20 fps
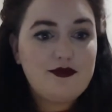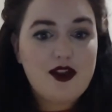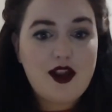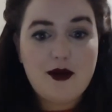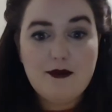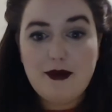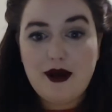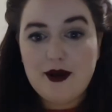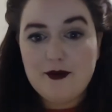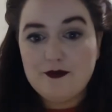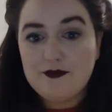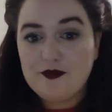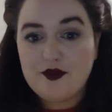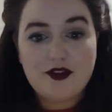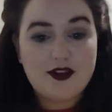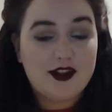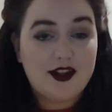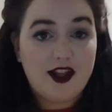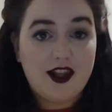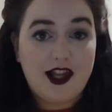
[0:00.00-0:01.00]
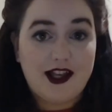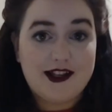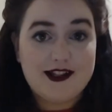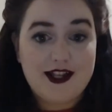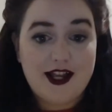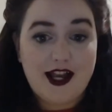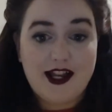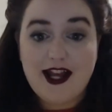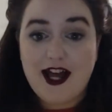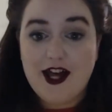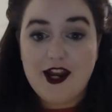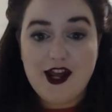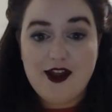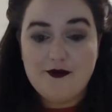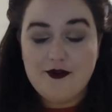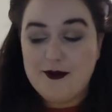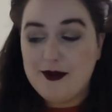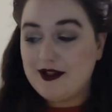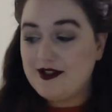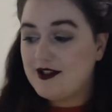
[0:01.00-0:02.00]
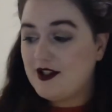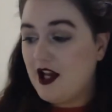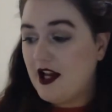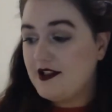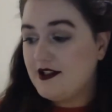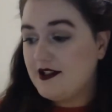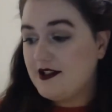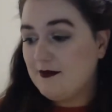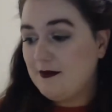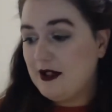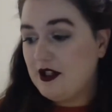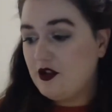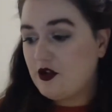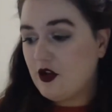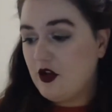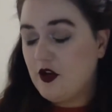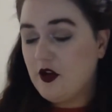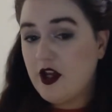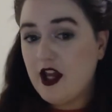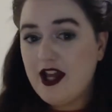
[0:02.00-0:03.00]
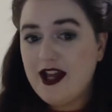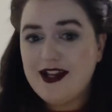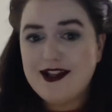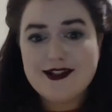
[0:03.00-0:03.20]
But like I say, I can't have the big slices of beetroot,